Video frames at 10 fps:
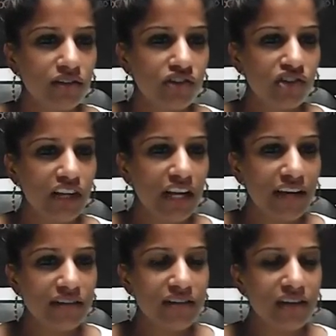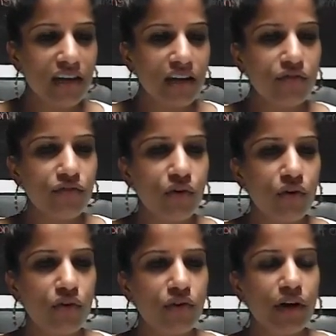Celeste
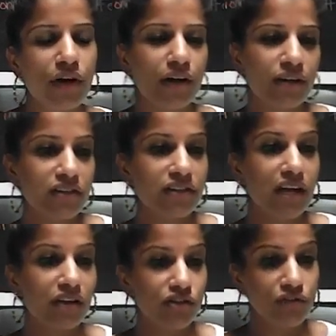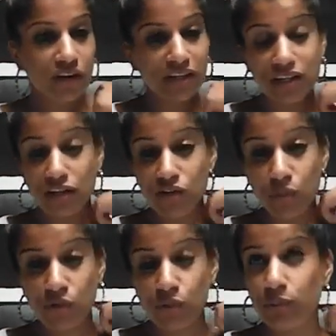for nostalgia for Alessandra,
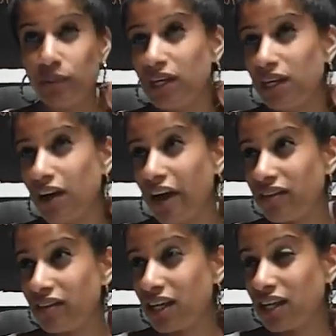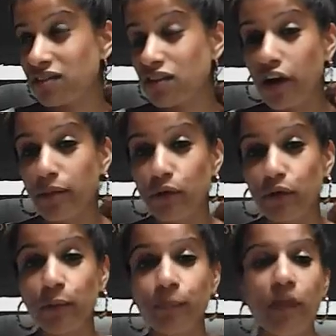which would be, I think, sky
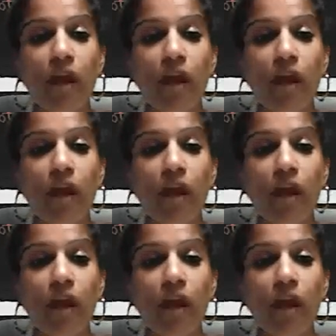blue.